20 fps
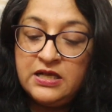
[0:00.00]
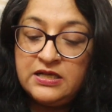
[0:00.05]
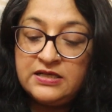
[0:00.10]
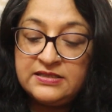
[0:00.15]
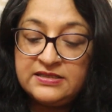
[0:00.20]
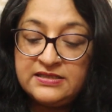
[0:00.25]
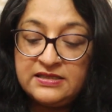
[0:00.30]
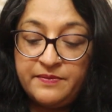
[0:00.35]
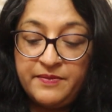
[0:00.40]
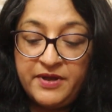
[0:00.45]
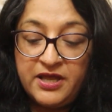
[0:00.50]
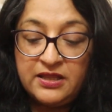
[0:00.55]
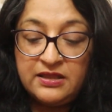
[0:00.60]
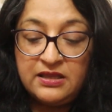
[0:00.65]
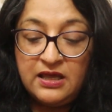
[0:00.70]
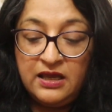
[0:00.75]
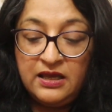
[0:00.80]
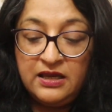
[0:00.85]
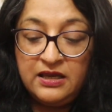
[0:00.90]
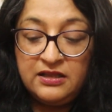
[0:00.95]

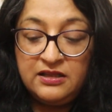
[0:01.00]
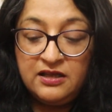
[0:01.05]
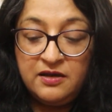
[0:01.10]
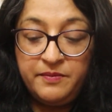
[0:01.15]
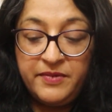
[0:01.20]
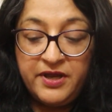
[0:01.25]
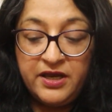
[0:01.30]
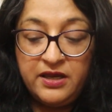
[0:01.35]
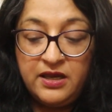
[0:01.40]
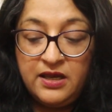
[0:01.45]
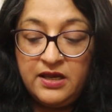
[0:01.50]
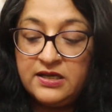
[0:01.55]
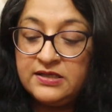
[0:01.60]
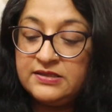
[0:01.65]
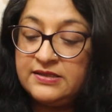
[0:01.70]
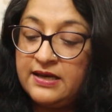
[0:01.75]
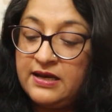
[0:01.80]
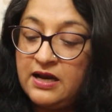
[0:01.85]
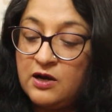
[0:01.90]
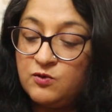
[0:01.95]
Samantha Heather Mackey
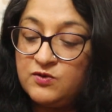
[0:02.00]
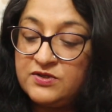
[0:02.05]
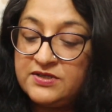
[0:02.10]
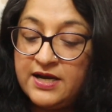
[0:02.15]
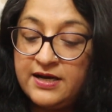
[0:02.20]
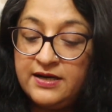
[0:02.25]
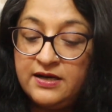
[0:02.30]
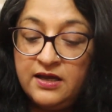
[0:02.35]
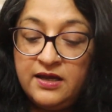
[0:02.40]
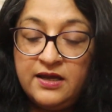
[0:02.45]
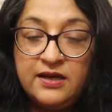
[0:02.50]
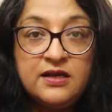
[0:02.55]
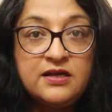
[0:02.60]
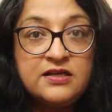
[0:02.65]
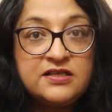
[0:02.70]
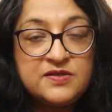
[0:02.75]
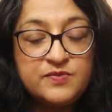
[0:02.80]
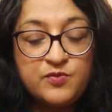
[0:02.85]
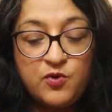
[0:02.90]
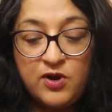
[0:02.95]
is an outsider in
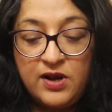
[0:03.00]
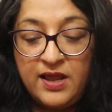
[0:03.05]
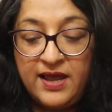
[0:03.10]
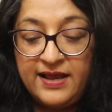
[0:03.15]
her small,